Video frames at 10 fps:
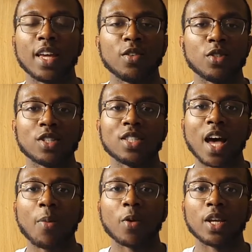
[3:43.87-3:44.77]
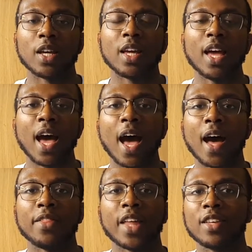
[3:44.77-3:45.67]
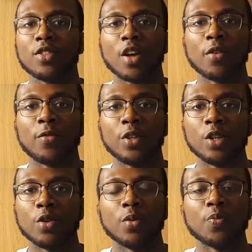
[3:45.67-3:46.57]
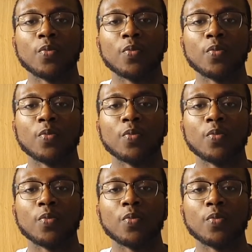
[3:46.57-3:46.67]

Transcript: you just tap on it and that's done for you.